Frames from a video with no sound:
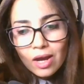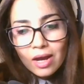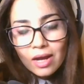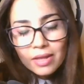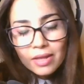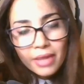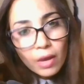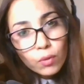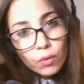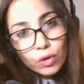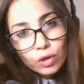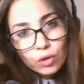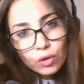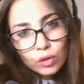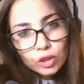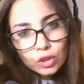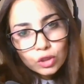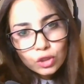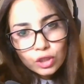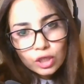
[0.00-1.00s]
Now we're going
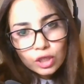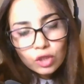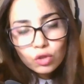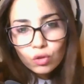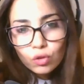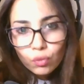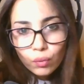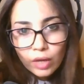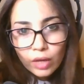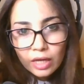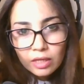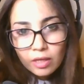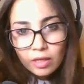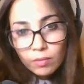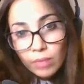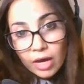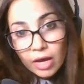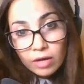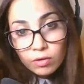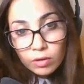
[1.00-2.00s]
to need to create a
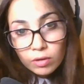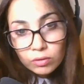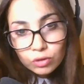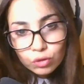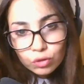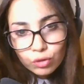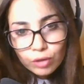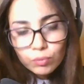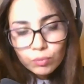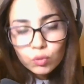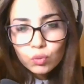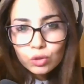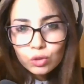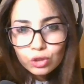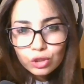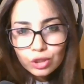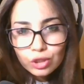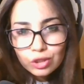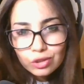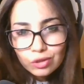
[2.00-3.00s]
background script, which
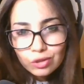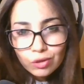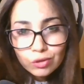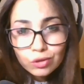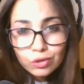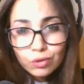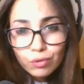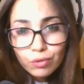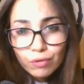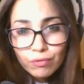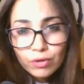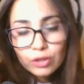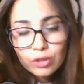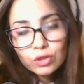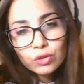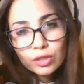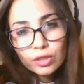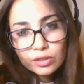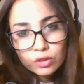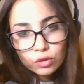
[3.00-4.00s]
is also referred
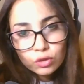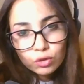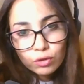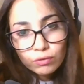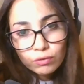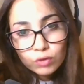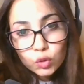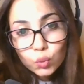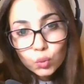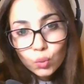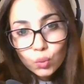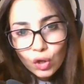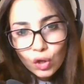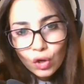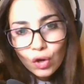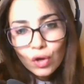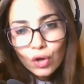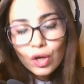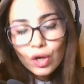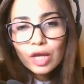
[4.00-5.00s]
to as a service
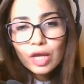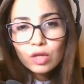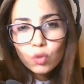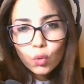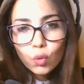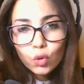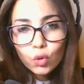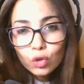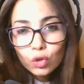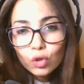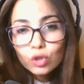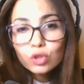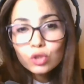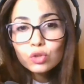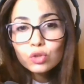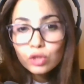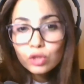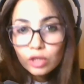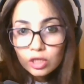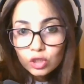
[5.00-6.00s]
worker, in order
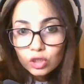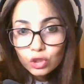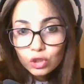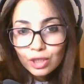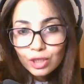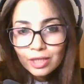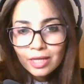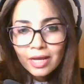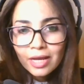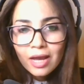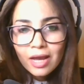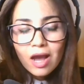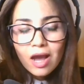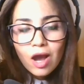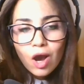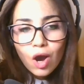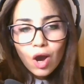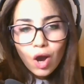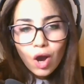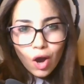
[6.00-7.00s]
to listen
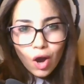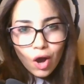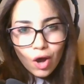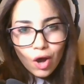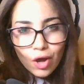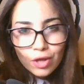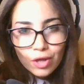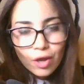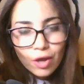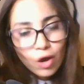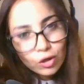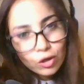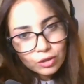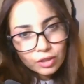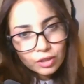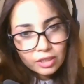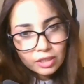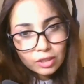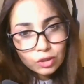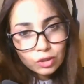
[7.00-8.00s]
on
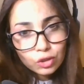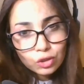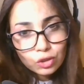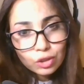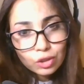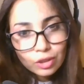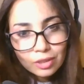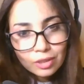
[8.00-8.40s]
hotkeys.